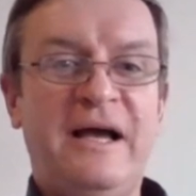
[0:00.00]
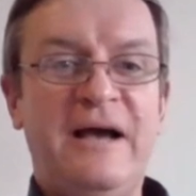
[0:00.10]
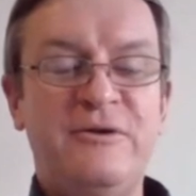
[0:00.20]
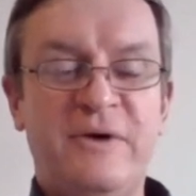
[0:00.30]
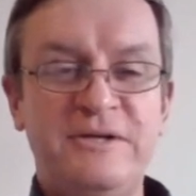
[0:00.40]

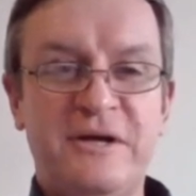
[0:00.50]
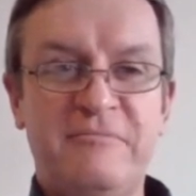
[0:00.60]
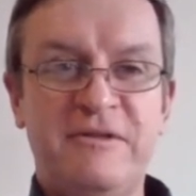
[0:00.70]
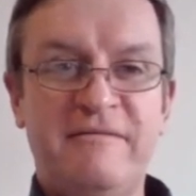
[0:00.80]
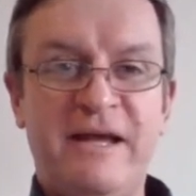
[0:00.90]
how do I
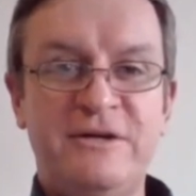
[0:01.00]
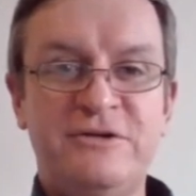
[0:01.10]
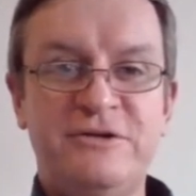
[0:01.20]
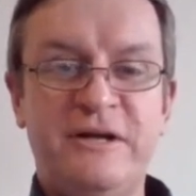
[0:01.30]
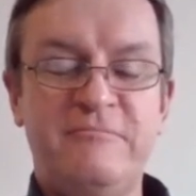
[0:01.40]
interpret the
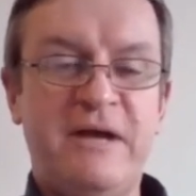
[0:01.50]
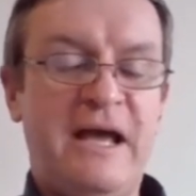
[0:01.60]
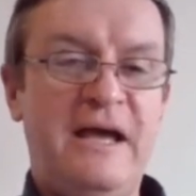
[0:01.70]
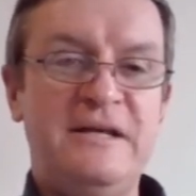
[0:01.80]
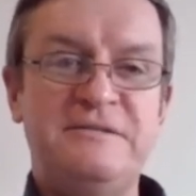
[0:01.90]
relationship?
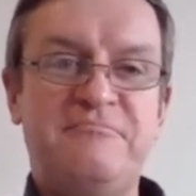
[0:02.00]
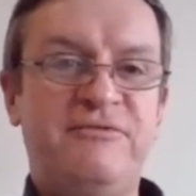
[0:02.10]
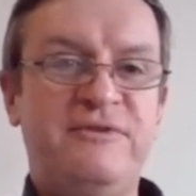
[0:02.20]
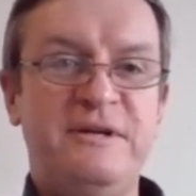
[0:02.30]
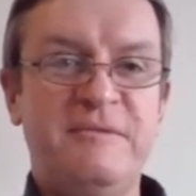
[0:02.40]
As
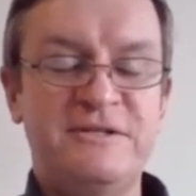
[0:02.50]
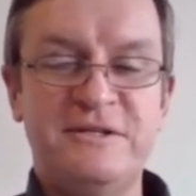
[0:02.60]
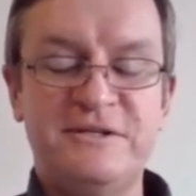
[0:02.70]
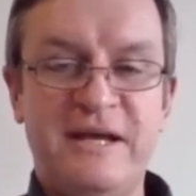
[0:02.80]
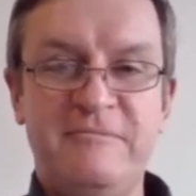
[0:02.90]
pretty much the
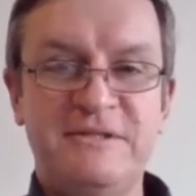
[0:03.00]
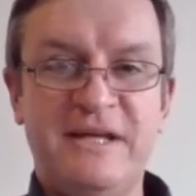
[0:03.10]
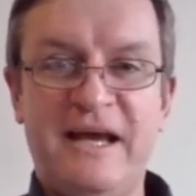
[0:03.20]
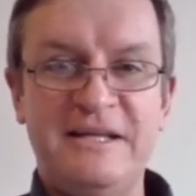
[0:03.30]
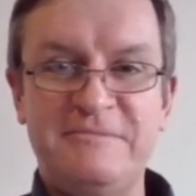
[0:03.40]
same as
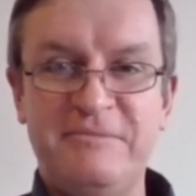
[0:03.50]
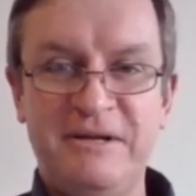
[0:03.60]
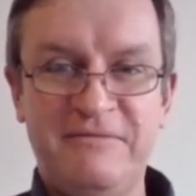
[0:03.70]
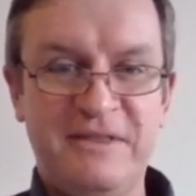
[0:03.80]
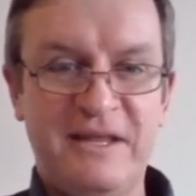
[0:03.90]
it has
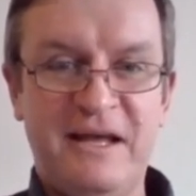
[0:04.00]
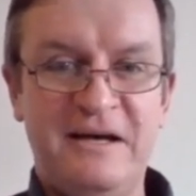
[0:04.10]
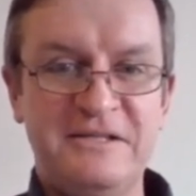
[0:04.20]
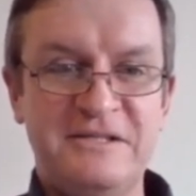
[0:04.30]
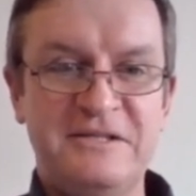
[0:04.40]
been for the
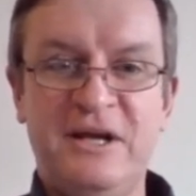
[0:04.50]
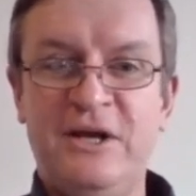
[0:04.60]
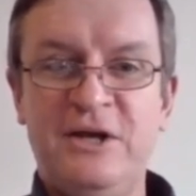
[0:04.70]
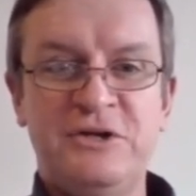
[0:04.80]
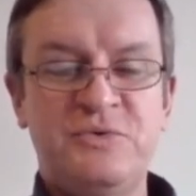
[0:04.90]
last
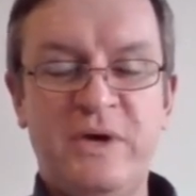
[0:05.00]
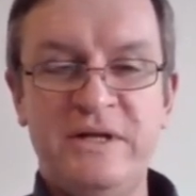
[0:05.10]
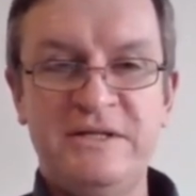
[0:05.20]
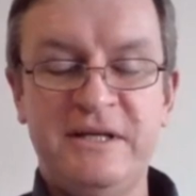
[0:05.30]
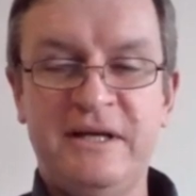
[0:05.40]

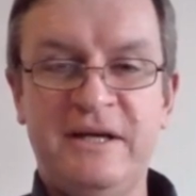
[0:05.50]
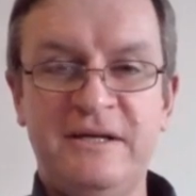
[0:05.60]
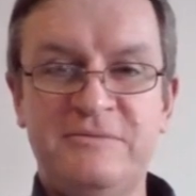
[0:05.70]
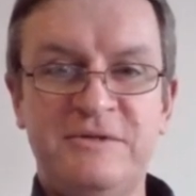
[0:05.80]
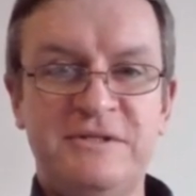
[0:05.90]
20
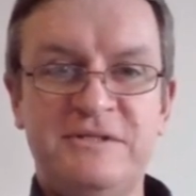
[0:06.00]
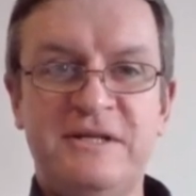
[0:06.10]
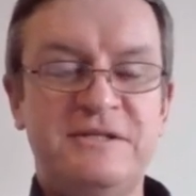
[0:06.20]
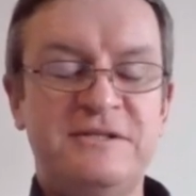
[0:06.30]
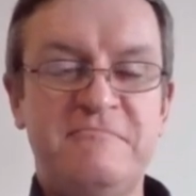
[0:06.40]
years, which is that
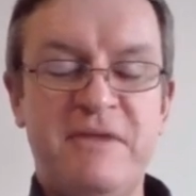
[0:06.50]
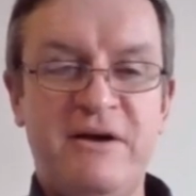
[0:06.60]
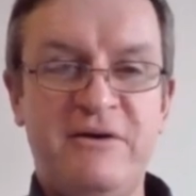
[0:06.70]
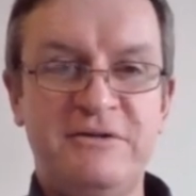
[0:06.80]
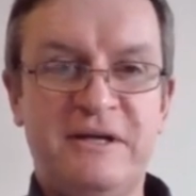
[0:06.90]
it's
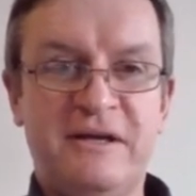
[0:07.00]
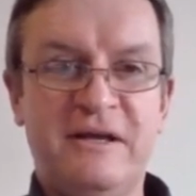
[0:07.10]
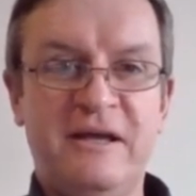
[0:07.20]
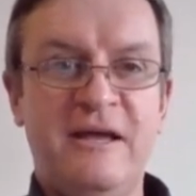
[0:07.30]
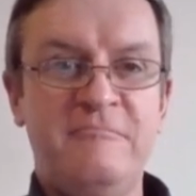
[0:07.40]
symbiotic.
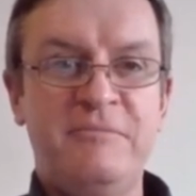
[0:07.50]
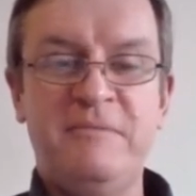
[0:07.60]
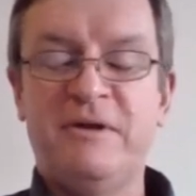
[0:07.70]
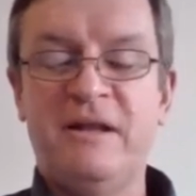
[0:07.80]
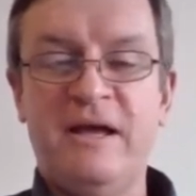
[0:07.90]

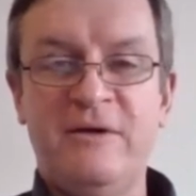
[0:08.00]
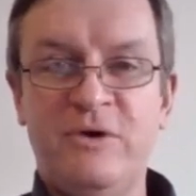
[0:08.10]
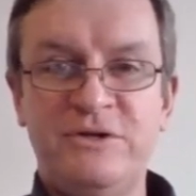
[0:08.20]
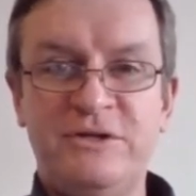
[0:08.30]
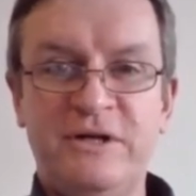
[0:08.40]
People like
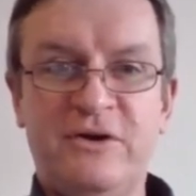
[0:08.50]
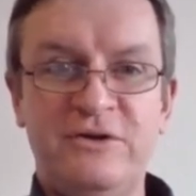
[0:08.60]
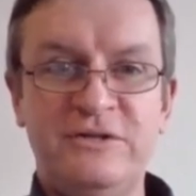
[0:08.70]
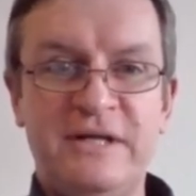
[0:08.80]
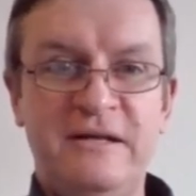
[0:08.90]
watching
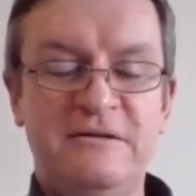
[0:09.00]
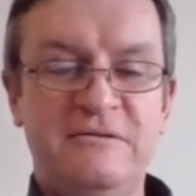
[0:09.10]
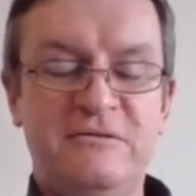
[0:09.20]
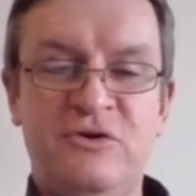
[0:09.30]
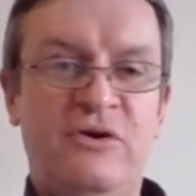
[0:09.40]
content,
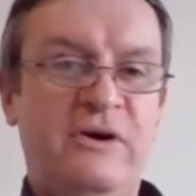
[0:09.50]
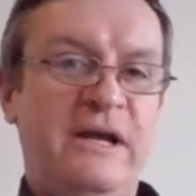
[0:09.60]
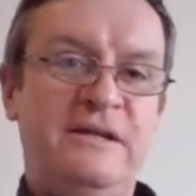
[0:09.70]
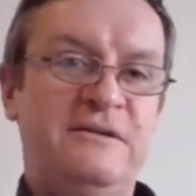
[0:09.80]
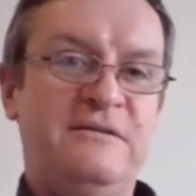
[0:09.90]
not
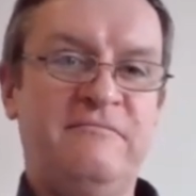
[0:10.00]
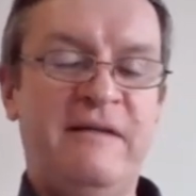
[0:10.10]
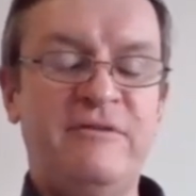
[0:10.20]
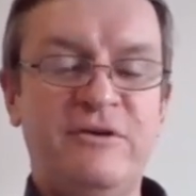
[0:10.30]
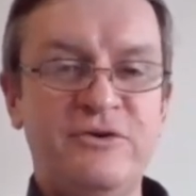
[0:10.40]
in
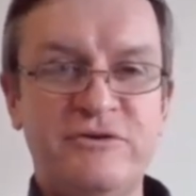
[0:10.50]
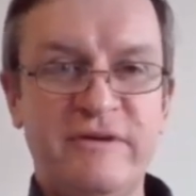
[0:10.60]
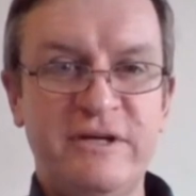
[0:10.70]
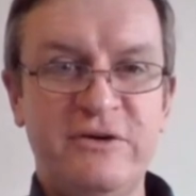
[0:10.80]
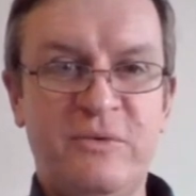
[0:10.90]

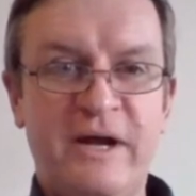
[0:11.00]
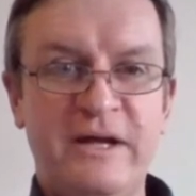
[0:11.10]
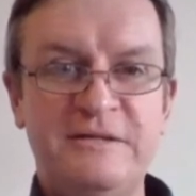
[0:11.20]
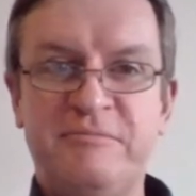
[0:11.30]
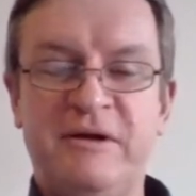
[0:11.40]
revolutionary new
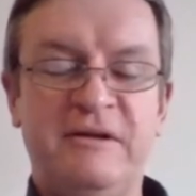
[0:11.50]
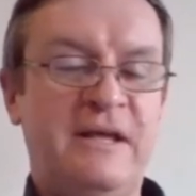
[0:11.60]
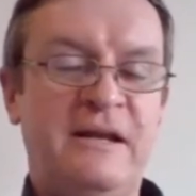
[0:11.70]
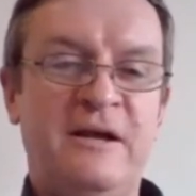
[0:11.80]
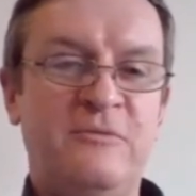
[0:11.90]
ways, but
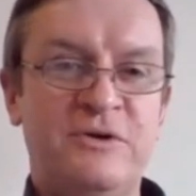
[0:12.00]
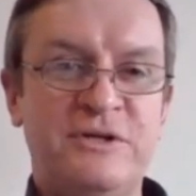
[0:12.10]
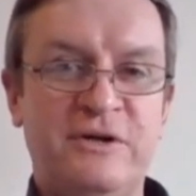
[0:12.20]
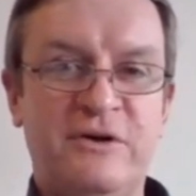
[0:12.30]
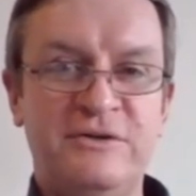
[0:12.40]
they like
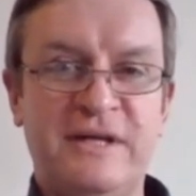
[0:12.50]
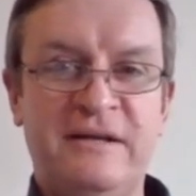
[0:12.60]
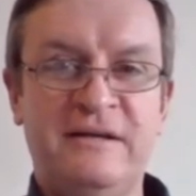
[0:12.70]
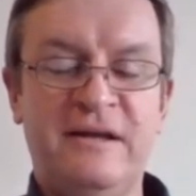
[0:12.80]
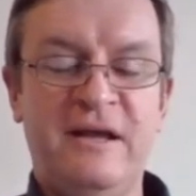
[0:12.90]
watching
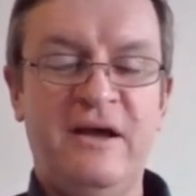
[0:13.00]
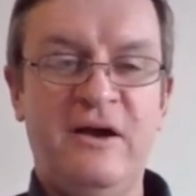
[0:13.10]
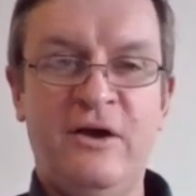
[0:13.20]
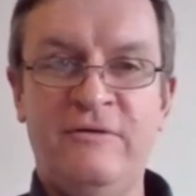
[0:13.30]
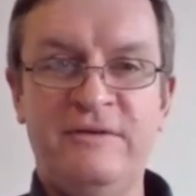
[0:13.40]
content
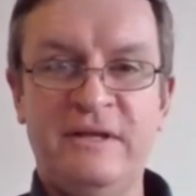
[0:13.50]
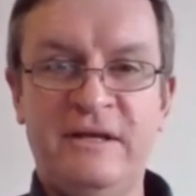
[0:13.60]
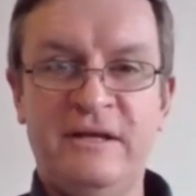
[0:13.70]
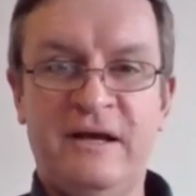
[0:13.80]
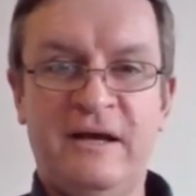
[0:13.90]
over
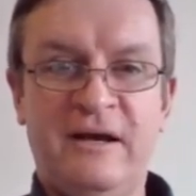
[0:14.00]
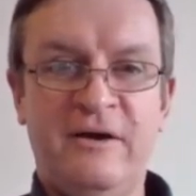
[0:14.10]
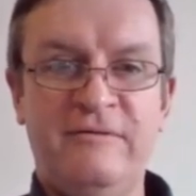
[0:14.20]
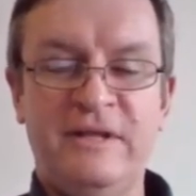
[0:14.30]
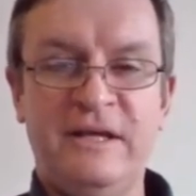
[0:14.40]

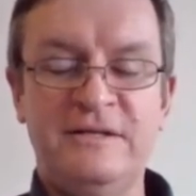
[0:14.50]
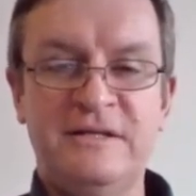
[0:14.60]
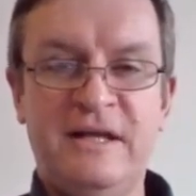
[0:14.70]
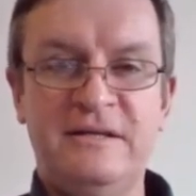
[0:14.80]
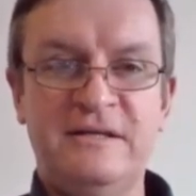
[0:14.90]
the
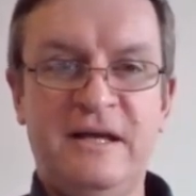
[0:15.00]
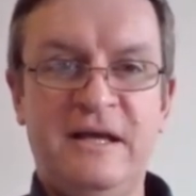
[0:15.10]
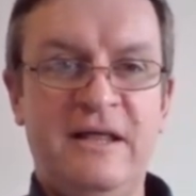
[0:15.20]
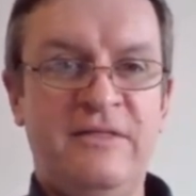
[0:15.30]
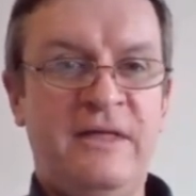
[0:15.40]
internet.
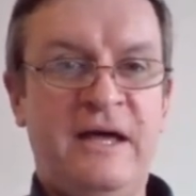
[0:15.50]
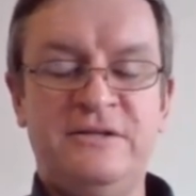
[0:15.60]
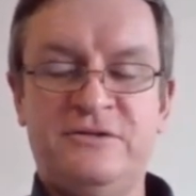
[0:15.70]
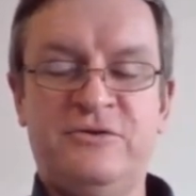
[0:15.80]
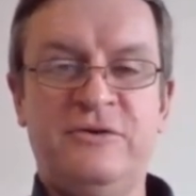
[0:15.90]

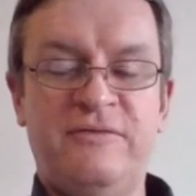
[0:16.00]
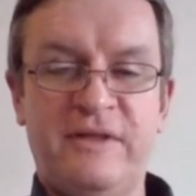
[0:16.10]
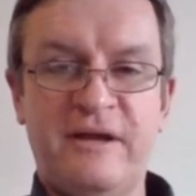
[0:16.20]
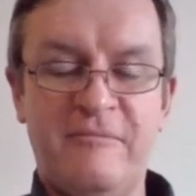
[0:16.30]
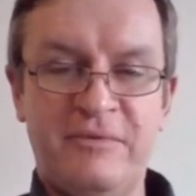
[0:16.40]
That's good for
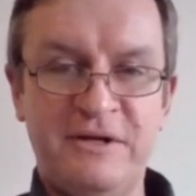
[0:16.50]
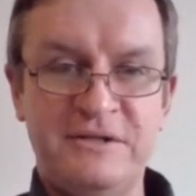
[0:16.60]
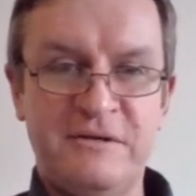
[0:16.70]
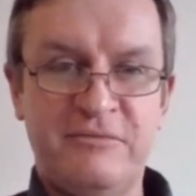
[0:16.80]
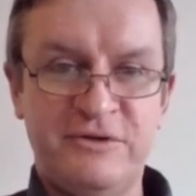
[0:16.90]
the
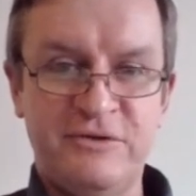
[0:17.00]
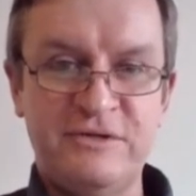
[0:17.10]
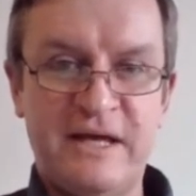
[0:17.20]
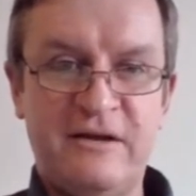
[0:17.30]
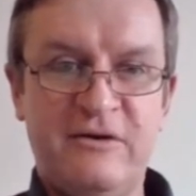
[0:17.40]
companies that produce
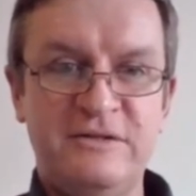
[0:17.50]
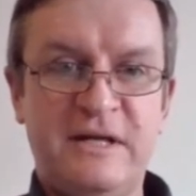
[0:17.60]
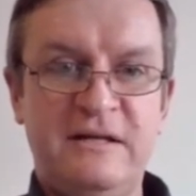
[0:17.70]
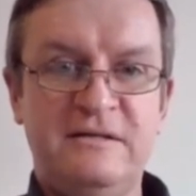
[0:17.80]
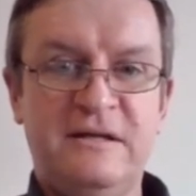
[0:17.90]
that
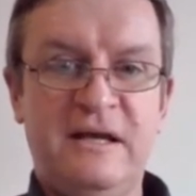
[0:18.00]
content.